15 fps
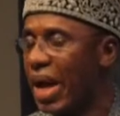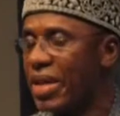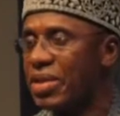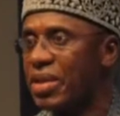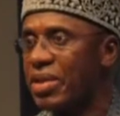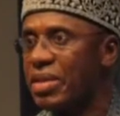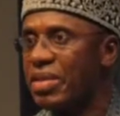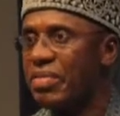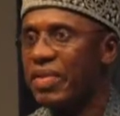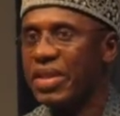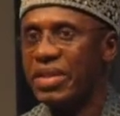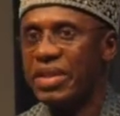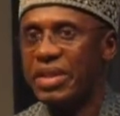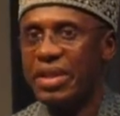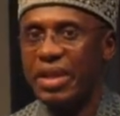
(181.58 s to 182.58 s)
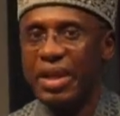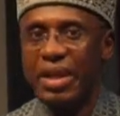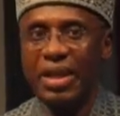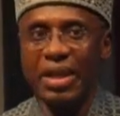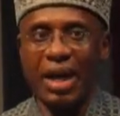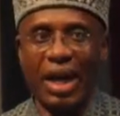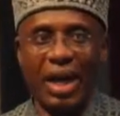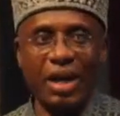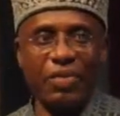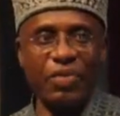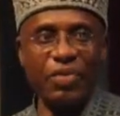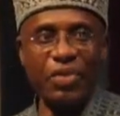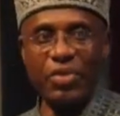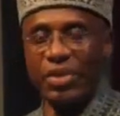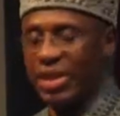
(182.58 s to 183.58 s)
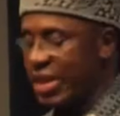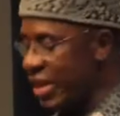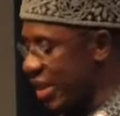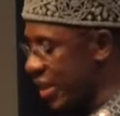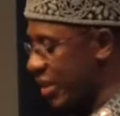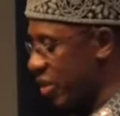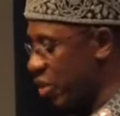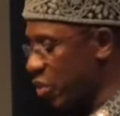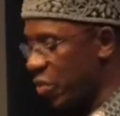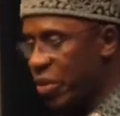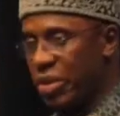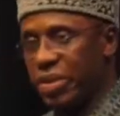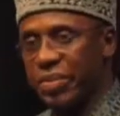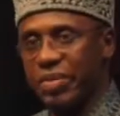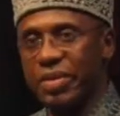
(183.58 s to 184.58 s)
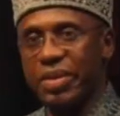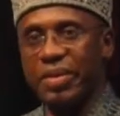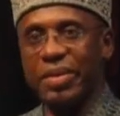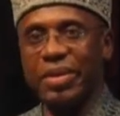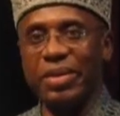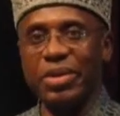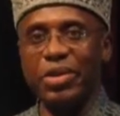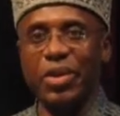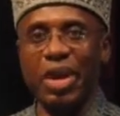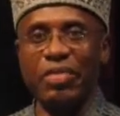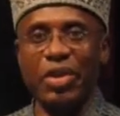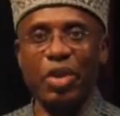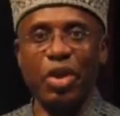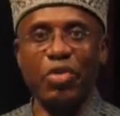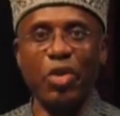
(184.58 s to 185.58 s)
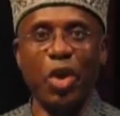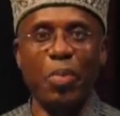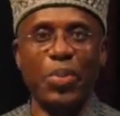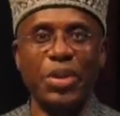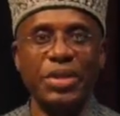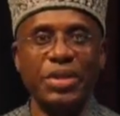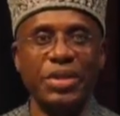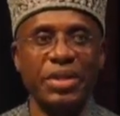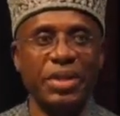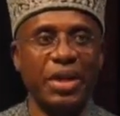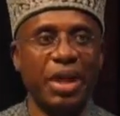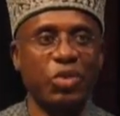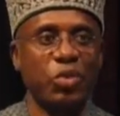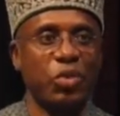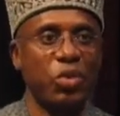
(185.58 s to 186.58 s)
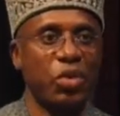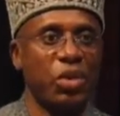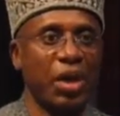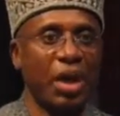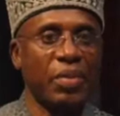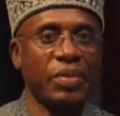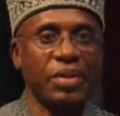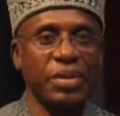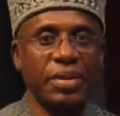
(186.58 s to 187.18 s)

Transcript: I thought the university, if you did this, it should be, you should have enough copies that will go around.